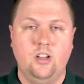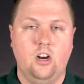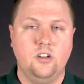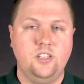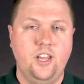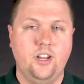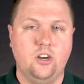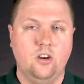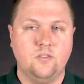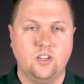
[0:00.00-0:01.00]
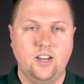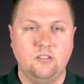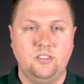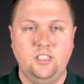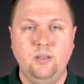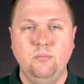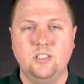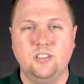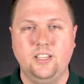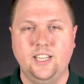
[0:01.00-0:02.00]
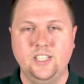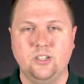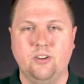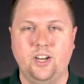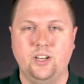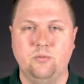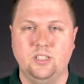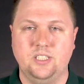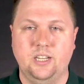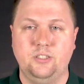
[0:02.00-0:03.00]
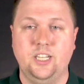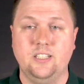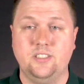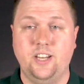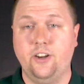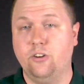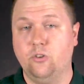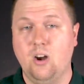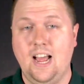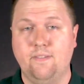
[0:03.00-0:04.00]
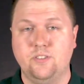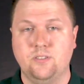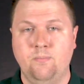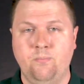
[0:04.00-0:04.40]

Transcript: RTA curves are now seamlessly integrated with SoundCheck's standard graphs.